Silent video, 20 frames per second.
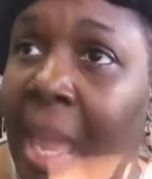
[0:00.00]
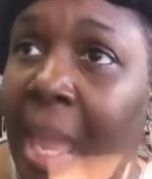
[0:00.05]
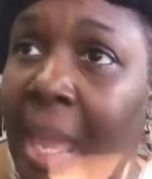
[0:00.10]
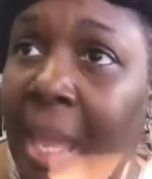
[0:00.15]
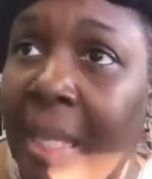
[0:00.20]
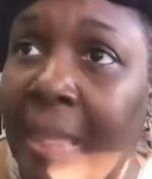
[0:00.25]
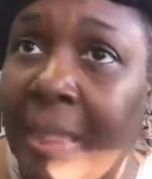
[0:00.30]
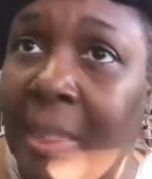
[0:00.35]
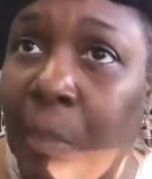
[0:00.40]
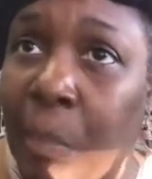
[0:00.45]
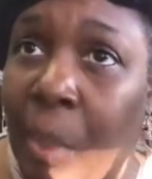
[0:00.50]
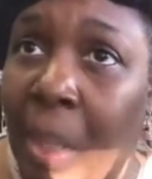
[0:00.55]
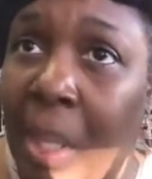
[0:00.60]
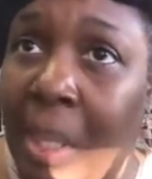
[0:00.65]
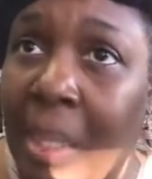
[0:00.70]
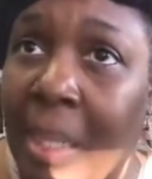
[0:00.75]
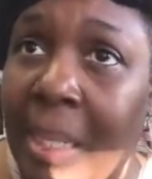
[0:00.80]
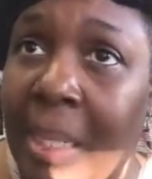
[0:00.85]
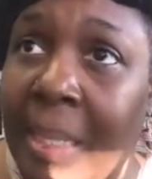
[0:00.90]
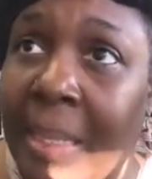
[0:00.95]
As
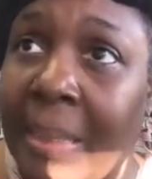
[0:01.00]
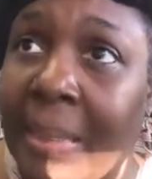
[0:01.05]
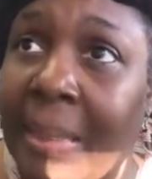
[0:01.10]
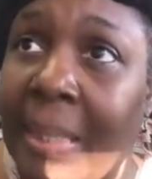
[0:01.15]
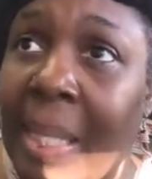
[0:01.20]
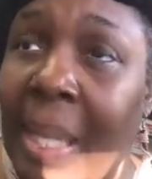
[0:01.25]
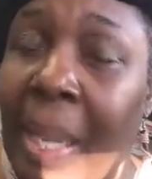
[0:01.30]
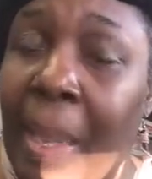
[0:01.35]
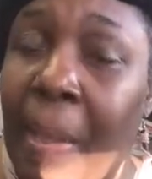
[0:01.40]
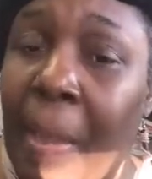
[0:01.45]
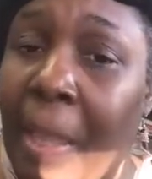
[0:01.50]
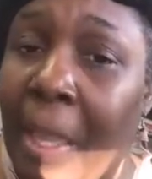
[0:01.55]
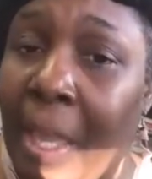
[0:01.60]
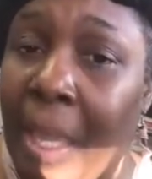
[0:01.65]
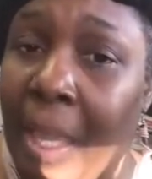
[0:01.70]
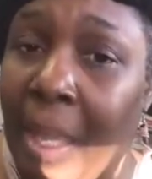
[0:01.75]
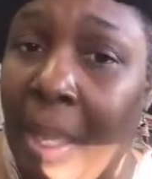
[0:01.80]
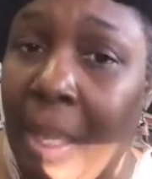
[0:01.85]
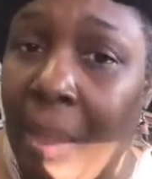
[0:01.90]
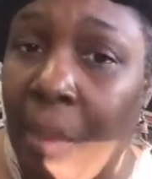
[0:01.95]
well as,
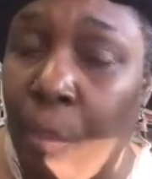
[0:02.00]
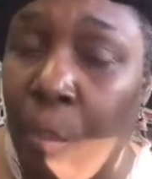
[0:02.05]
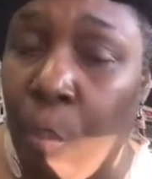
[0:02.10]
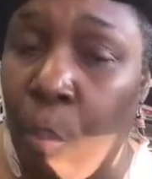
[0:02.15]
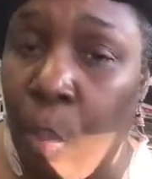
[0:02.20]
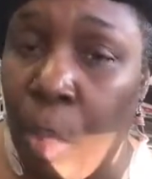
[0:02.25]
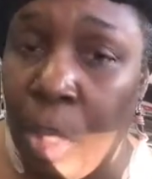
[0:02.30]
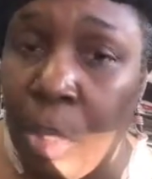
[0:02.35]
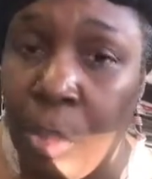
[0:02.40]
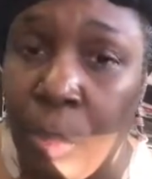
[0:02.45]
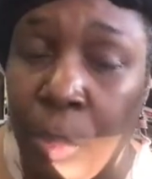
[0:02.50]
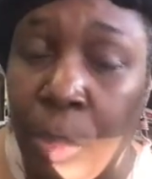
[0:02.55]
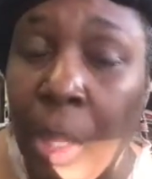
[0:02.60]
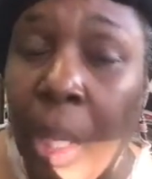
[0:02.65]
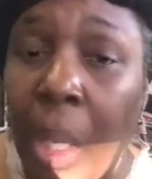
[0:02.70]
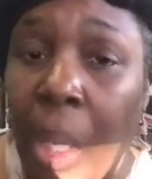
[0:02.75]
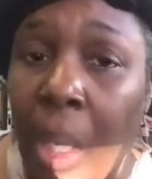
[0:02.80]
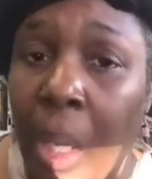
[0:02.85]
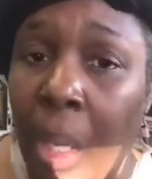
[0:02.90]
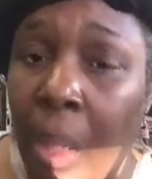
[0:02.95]
when you
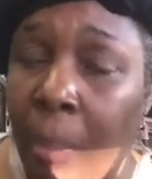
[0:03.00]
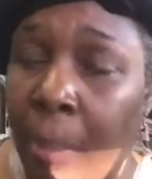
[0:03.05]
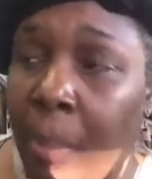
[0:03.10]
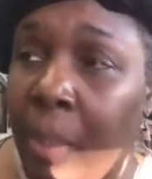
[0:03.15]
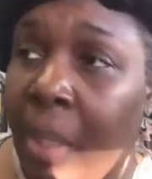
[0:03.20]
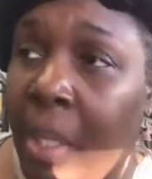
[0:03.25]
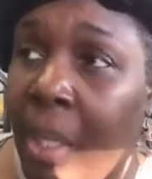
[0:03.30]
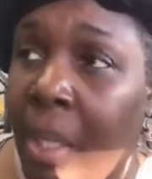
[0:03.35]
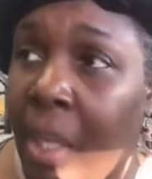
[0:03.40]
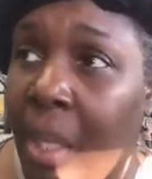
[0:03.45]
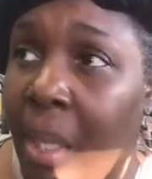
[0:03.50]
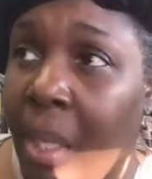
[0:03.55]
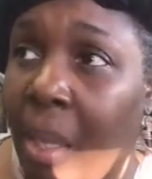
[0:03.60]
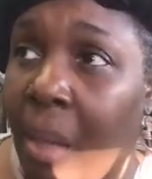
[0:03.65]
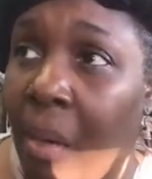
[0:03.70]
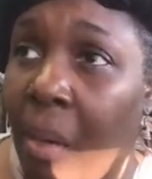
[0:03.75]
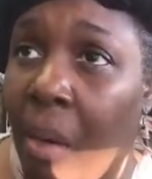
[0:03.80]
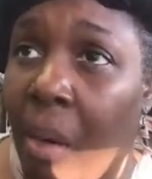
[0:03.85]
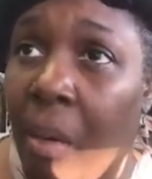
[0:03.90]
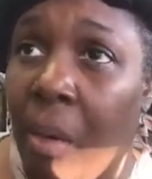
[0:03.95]
come,
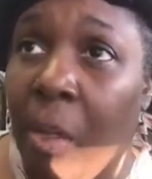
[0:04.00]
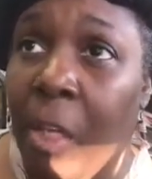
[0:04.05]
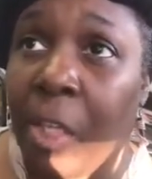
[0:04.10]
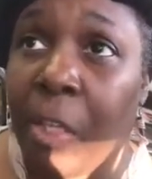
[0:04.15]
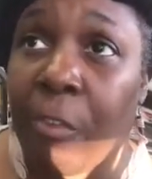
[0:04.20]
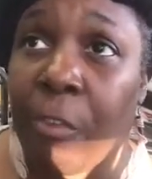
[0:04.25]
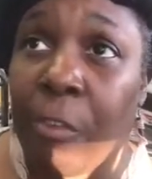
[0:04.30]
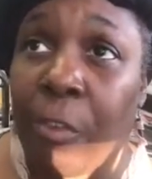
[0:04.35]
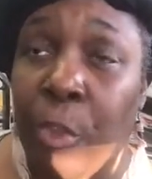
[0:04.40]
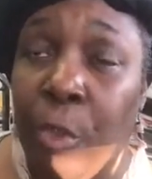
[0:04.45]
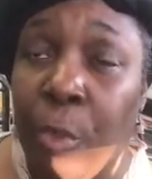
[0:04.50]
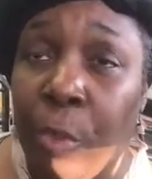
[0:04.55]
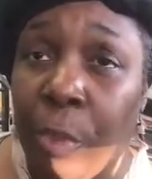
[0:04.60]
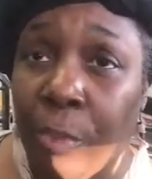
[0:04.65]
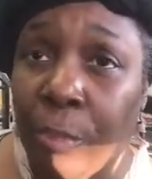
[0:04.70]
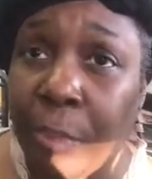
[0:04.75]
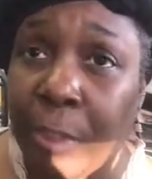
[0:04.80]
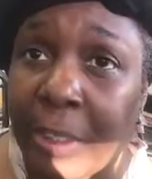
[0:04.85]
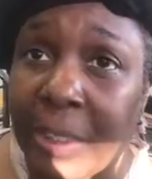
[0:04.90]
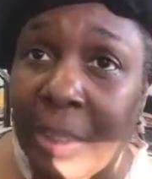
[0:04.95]
or if you
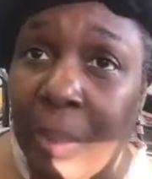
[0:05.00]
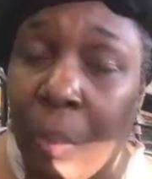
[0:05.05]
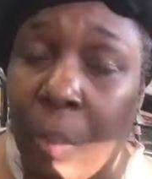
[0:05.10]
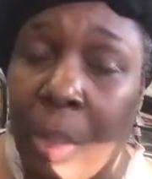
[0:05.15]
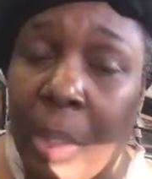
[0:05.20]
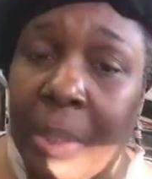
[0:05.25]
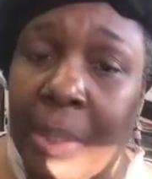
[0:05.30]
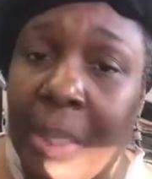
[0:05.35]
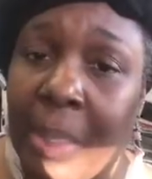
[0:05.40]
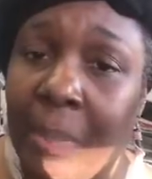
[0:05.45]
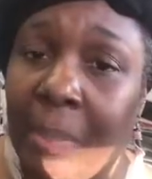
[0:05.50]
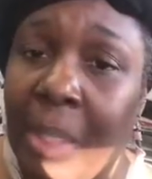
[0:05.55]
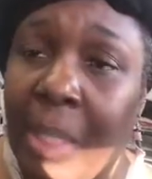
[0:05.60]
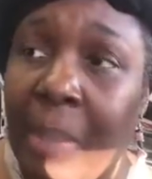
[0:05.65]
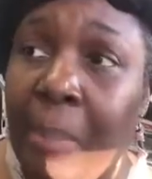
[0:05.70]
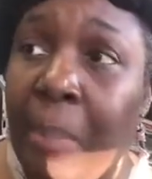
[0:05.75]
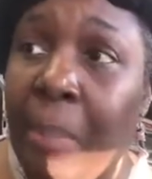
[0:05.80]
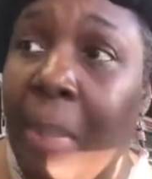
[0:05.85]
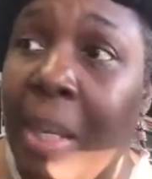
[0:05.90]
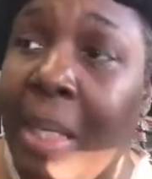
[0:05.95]
refer someone, tell them they
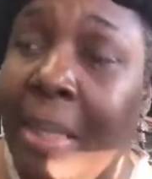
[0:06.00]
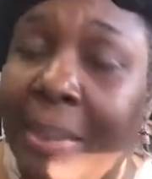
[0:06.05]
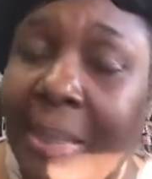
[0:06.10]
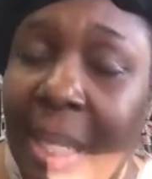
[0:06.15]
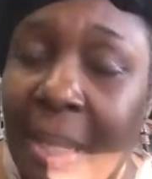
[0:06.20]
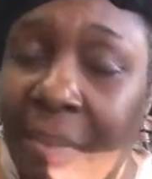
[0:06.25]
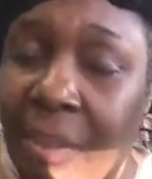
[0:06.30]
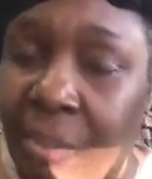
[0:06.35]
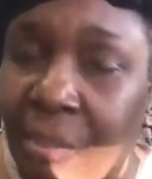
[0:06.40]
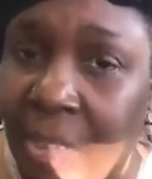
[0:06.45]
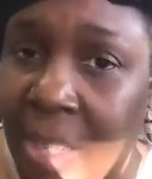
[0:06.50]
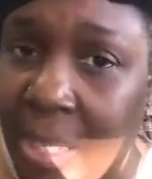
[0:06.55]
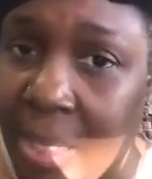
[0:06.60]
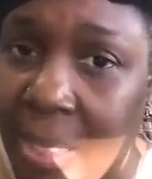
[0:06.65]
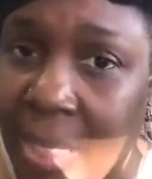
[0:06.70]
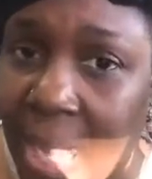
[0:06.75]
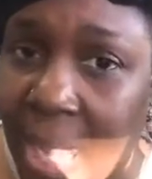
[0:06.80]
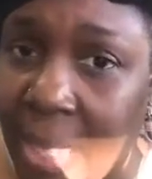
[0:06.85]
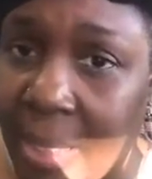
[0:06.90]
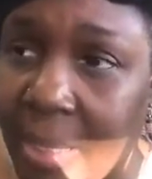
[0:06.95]
must have a
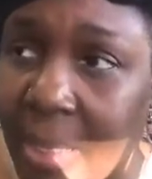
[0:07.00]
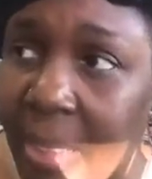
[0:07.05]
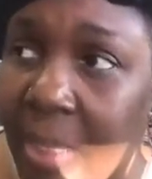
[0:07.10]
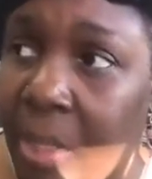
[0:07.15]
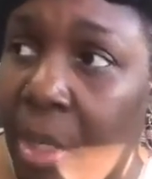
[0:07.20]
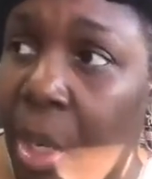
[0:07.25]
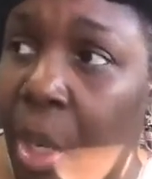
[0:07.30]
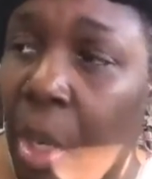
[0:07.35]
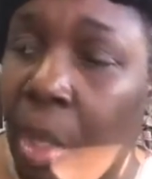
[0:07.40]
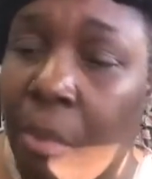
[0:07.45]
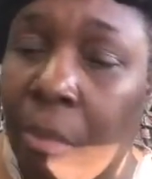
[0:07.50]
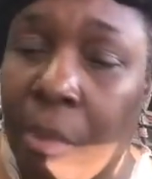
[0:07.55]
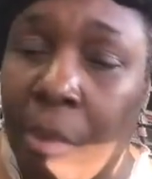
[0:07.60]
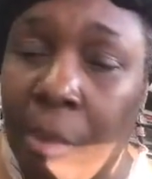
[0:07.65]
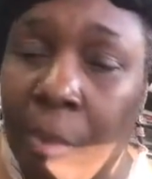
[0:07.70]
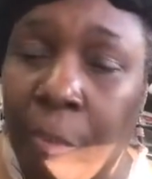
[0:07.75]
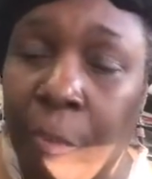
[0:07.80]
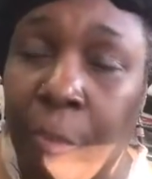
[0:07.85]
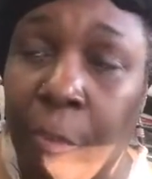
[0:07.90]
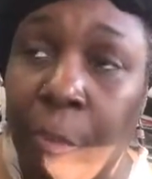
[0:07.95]
valid ID,
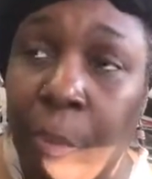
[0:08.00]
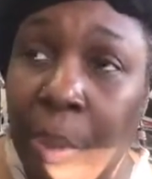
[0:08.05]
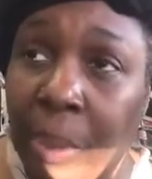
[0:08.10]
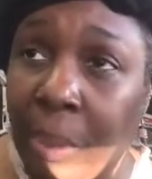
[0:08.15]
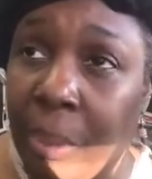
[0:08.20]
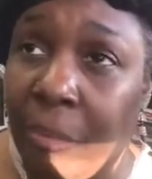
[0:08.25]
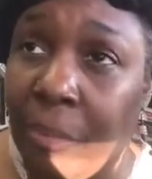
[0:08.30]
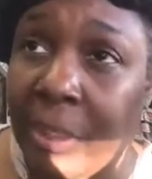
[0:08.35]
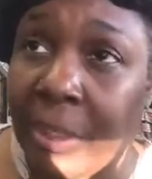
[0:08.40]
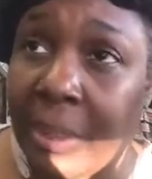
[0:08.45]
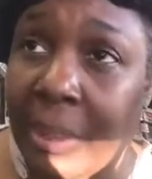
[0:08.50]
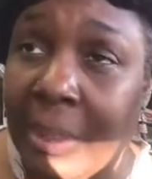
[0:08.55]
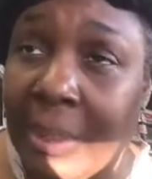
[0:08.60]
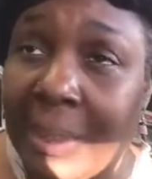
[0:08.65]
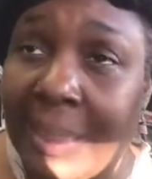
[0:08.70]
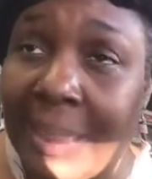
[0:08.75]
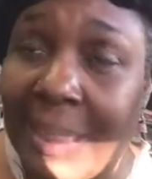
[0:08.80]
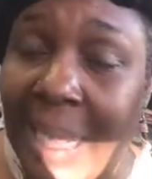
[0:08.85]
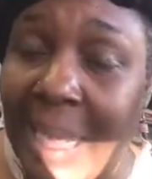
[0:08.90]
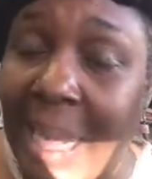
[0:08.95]
whether if it's a
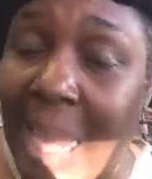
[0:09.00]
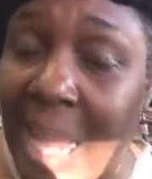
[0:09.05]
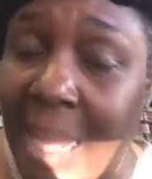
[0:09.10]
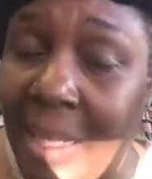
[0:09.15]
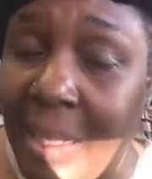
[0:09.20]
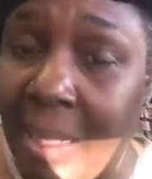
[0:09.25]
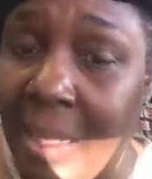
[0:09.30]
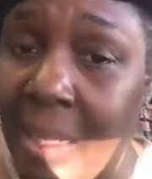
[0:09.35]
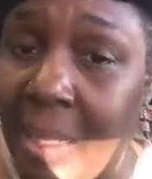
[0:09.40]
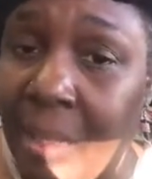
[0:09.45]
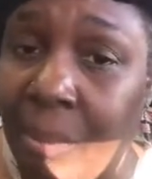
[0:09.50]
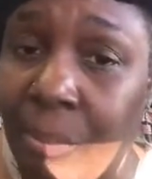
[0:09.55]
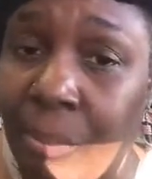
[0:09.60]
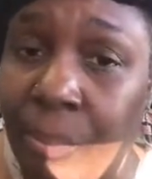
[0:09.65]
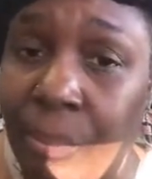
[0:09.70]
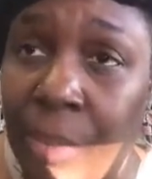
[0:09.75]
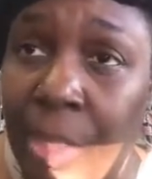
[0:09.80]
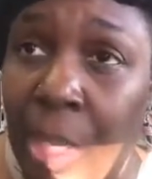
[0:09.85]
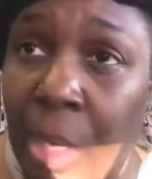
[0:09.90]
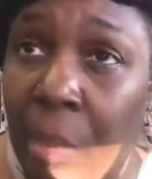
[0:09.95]
state ID,
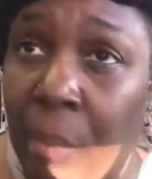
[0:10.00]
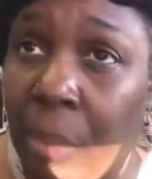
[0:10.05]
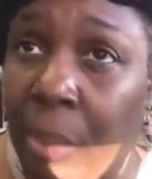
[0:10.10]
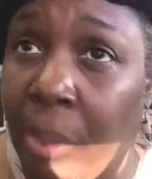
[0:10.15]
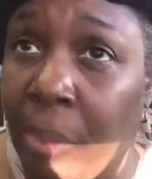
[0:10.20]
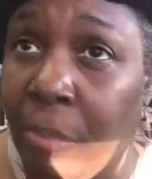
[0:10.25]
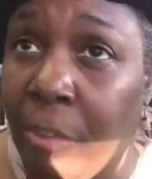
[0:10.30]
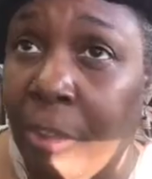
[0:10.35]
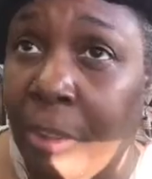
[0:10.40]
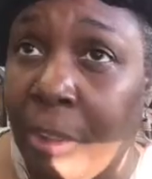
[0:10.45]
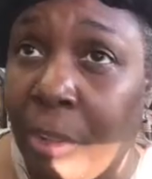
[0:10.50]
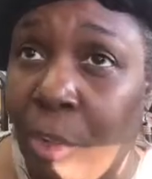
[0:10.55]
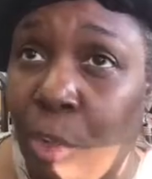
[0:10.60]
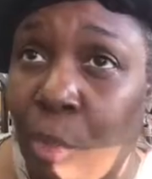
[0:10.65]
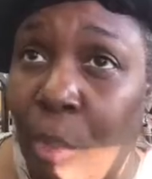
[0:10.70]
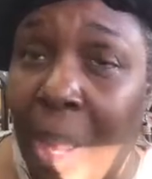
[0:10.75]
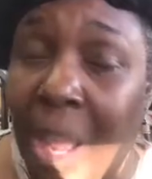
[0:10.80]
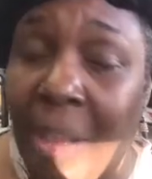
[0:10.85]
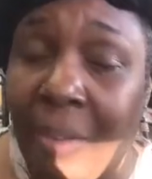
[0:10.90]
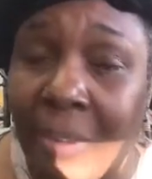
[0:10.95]
whether if it's a
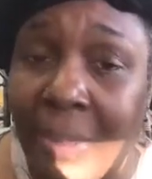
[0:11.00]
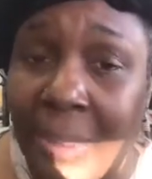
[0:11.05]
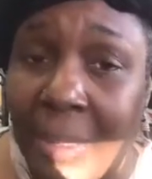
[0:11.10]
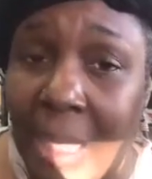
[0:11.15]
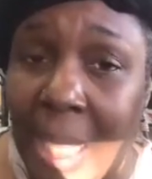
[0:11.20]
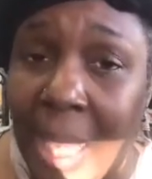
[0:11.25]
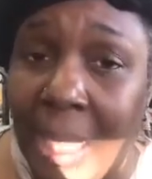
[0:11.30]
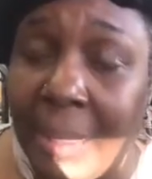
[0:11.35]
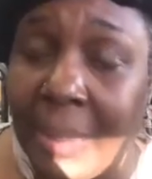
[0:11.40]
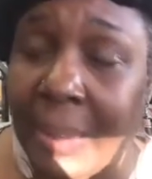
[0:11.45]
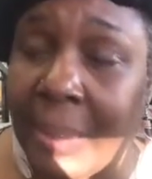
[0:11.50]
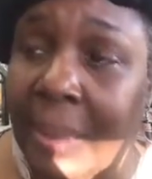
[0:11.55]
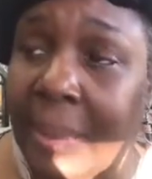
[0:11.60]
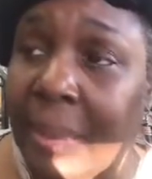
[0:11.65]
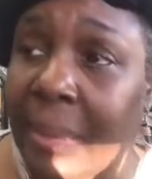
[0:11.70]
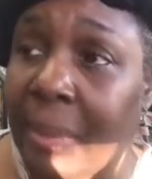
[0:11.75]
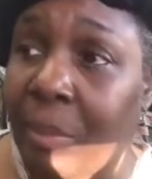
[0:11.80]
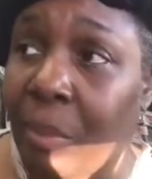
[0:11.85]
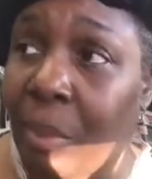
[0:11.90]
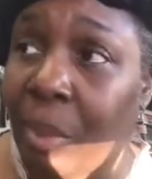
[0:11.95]
driver's
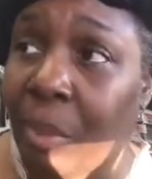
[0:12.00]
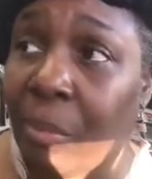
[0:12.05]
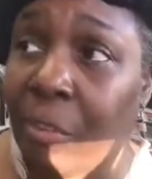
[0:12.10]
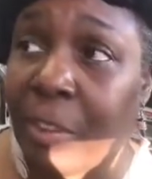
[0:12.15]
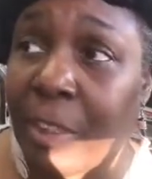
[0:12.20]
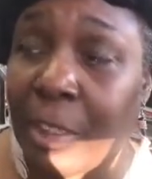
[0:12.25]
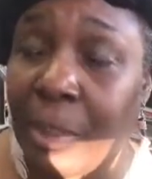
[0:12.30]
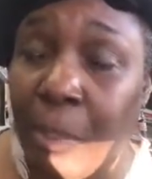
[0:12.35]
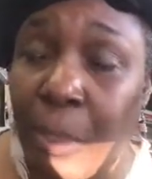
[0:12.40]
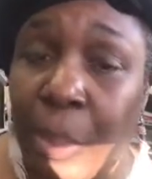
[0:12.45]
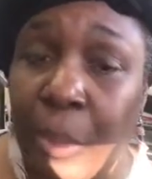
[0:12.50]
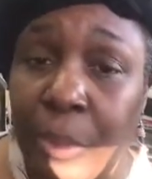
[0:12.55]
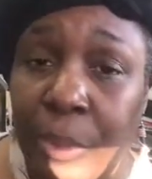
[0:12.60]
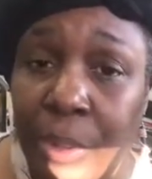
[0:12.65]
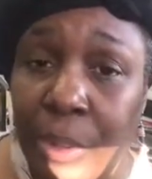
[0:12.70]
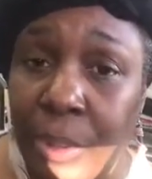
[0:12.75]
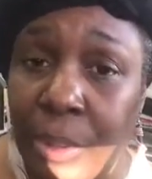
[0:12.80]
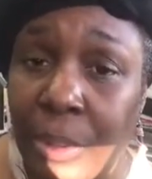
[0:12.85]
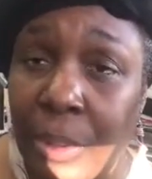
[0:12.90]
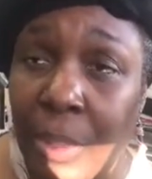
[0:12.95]
license, whether if it's a birth